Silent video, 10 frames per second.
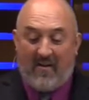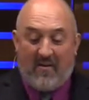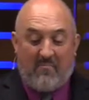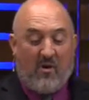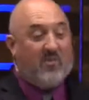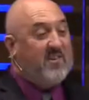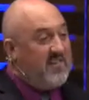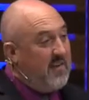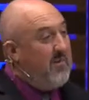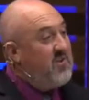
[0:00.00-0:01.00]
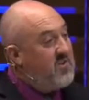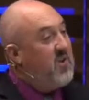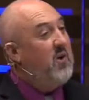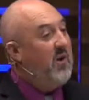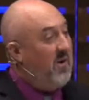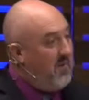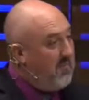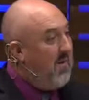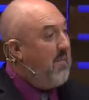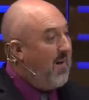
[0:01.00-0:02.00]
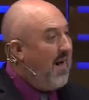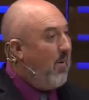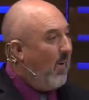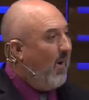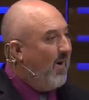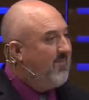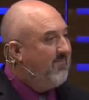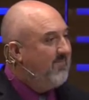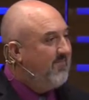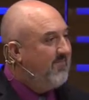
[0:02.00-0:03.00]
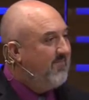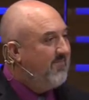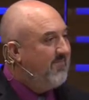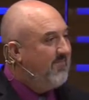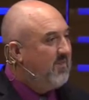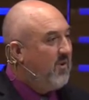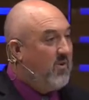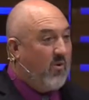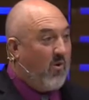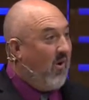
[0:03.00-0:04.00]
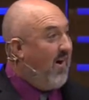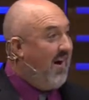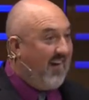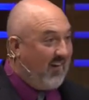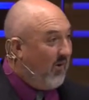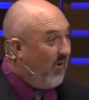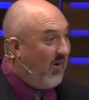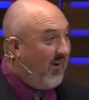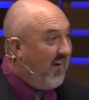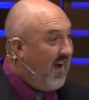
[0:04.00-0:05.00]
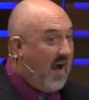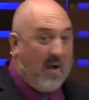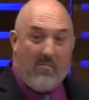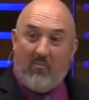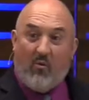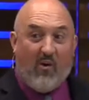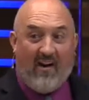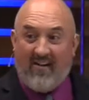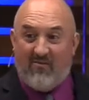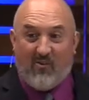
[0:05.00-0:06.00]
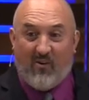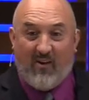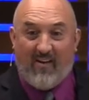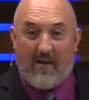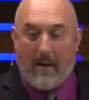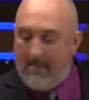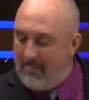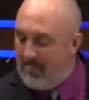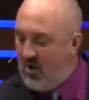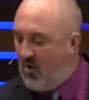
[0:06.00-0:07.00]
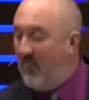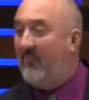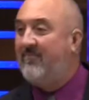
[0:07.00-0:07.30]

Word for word: Moses, let me show you my power. Great, Lord. I'm ready for it. Boom.